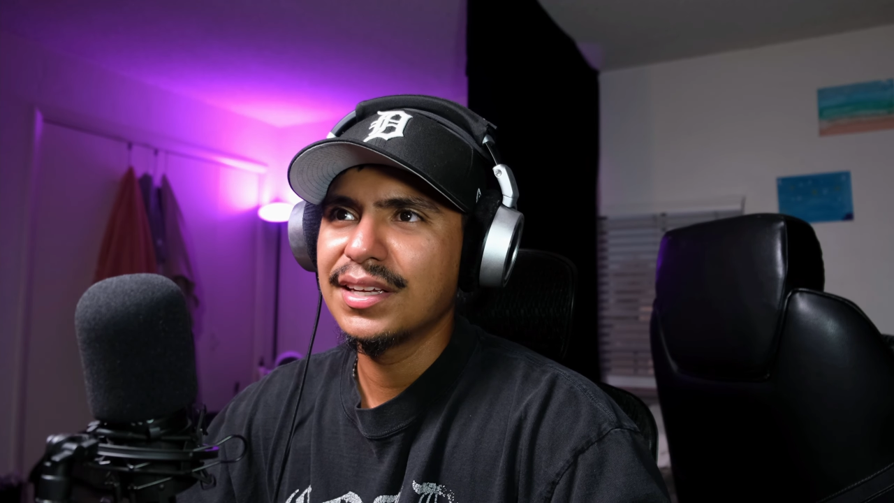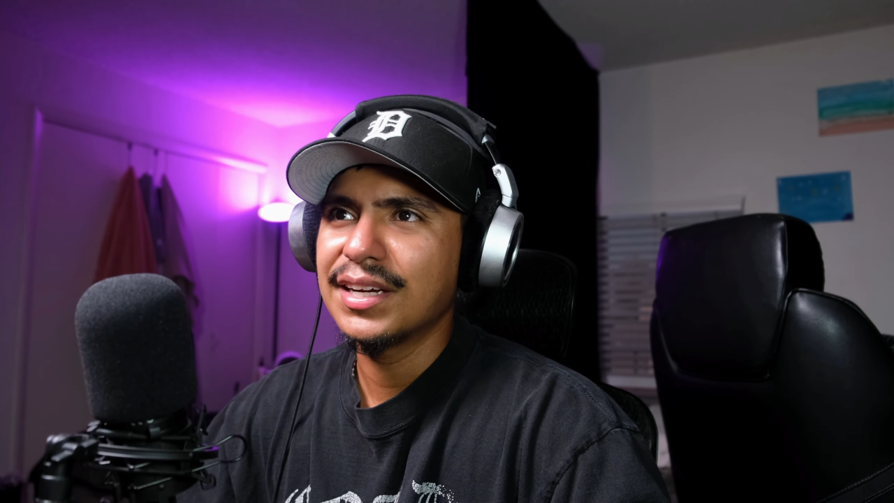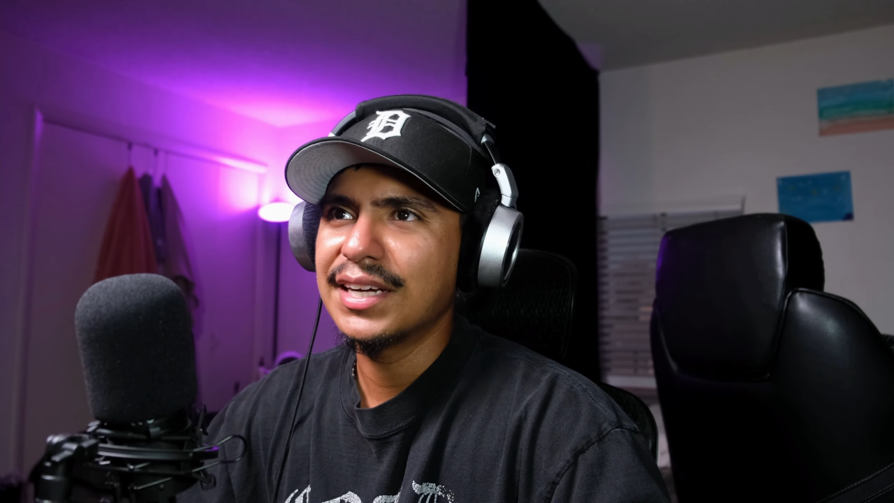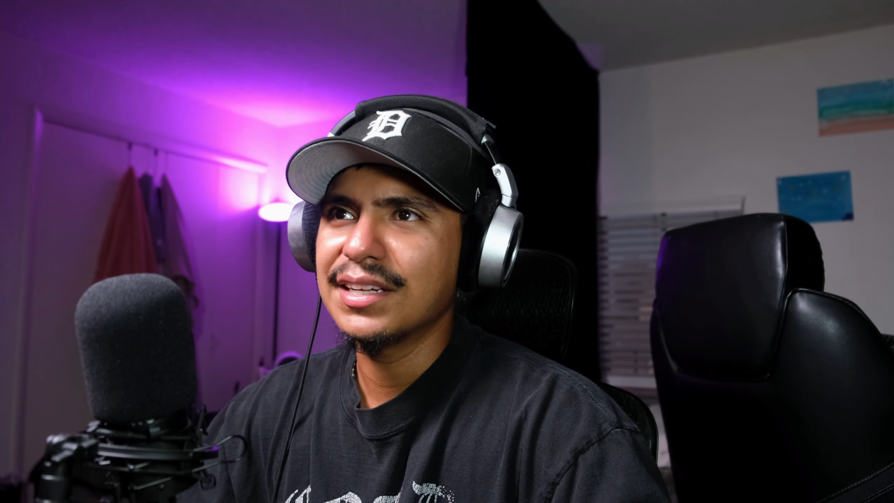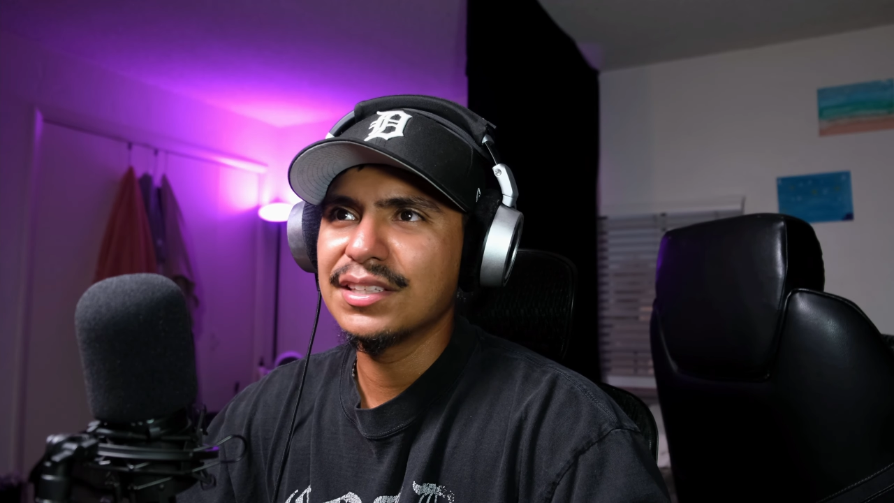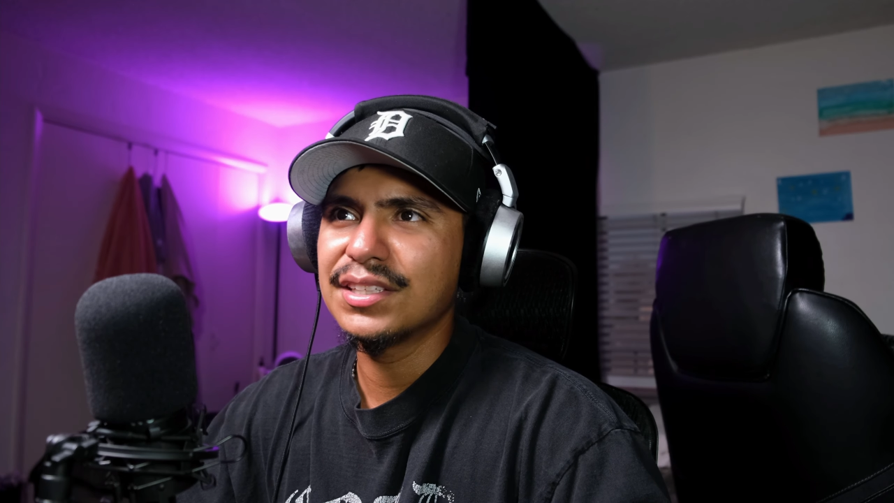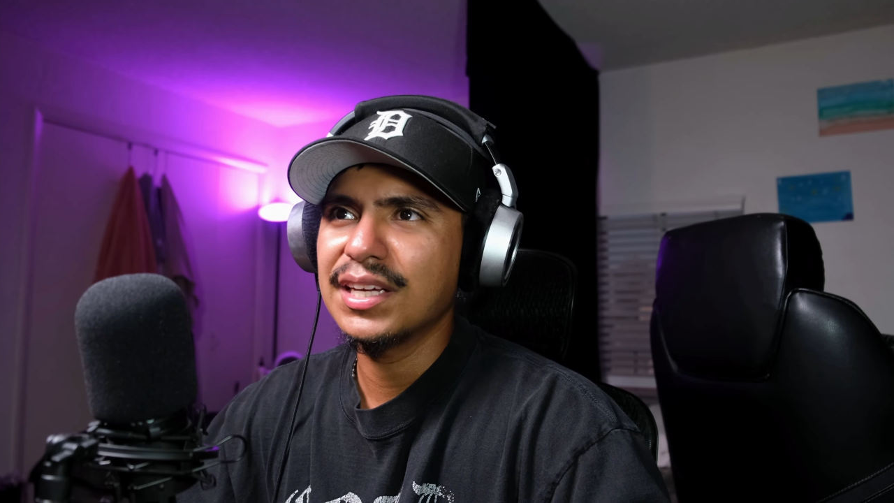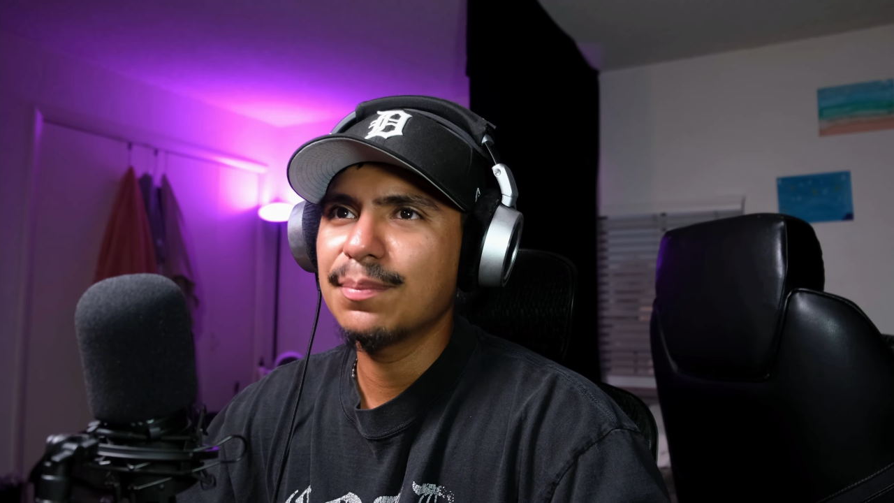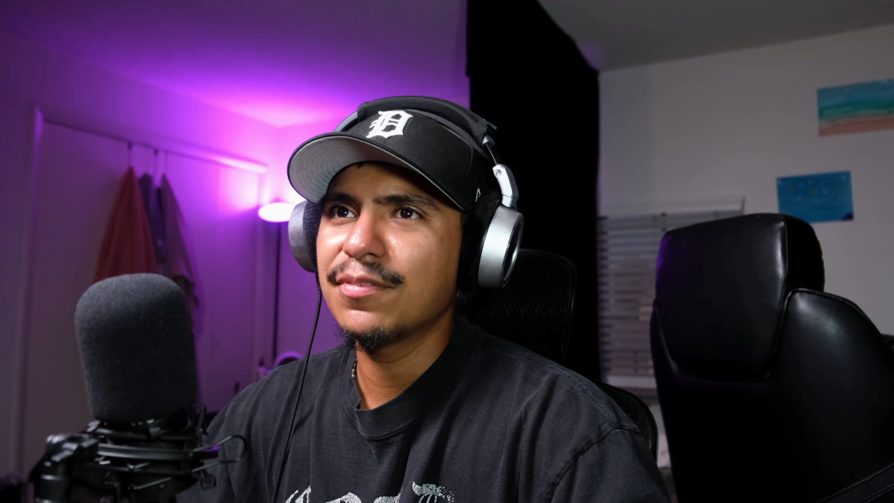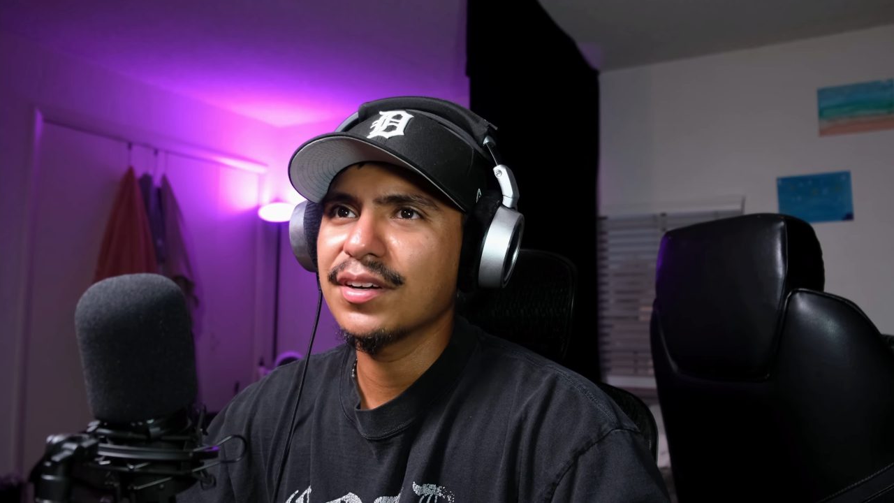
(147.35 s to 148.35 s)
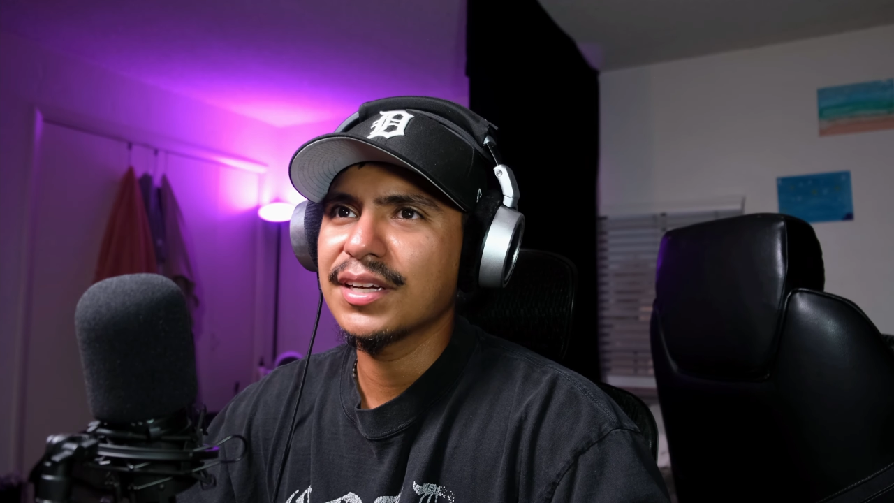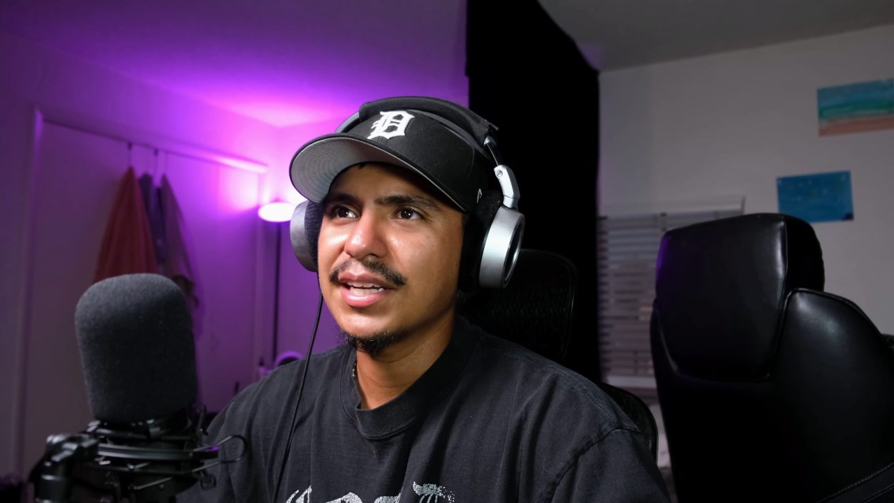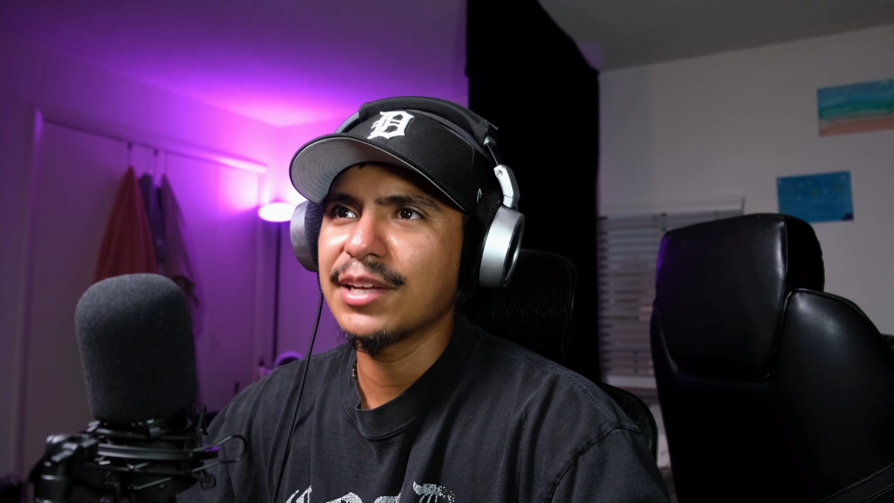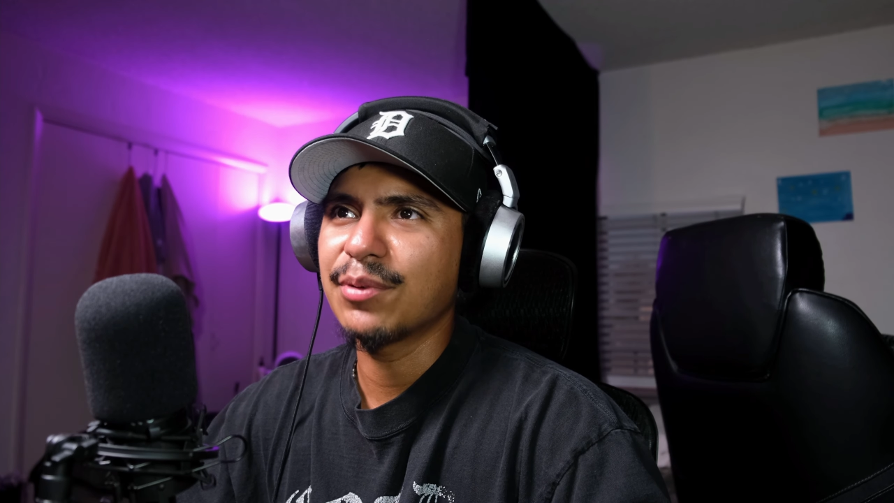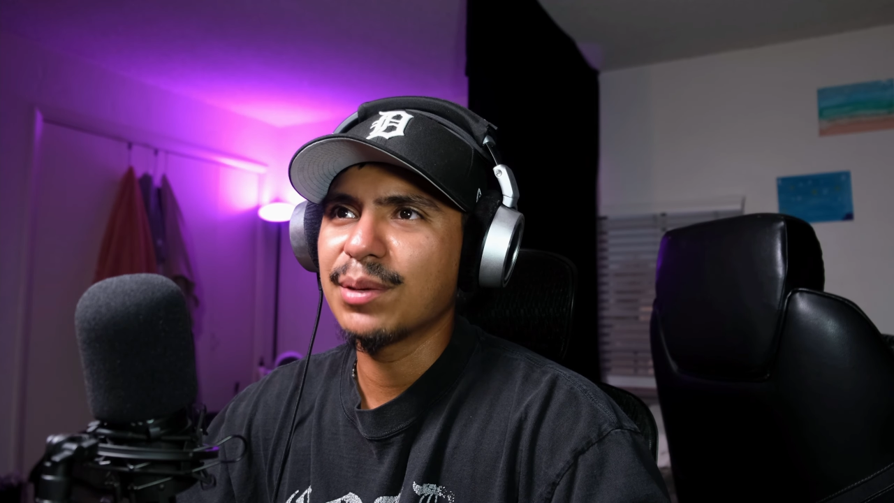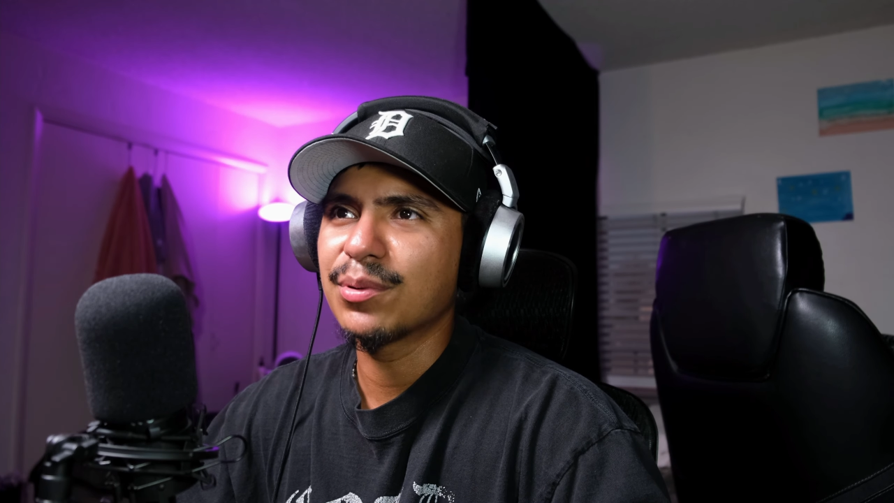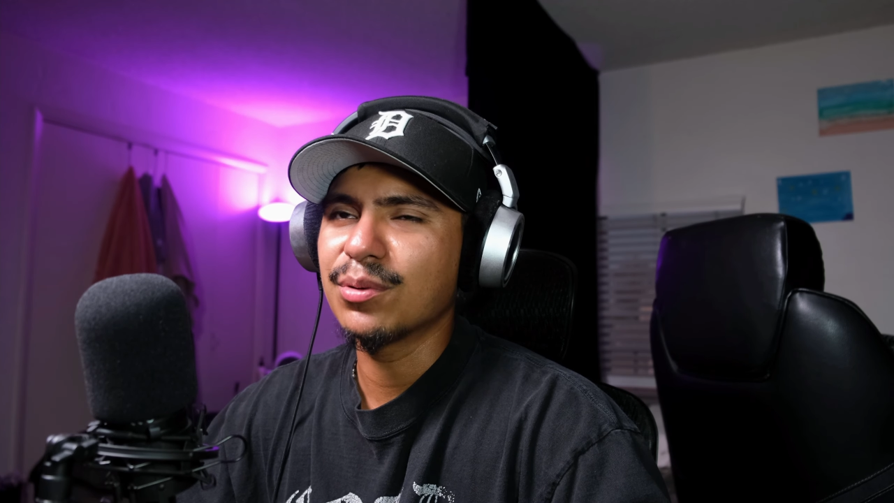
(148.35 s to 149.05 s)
and a deep fucking 808, bro.